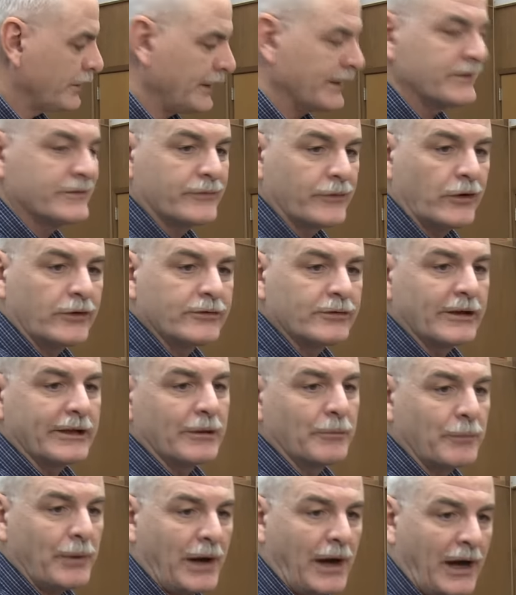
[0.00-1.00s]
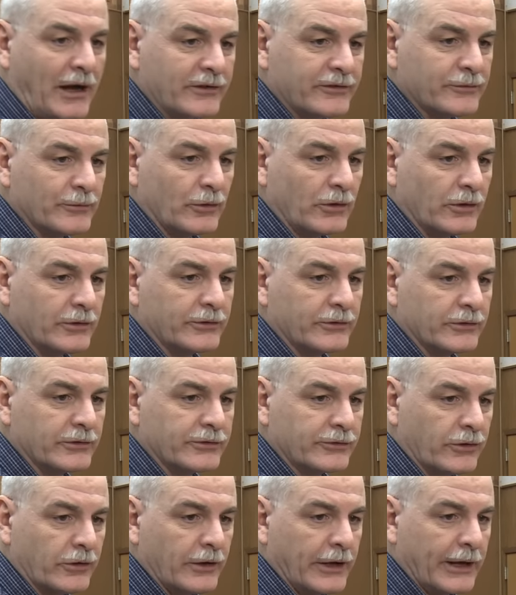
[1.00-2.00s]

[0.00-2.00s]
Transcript: It's virtually impossible to assure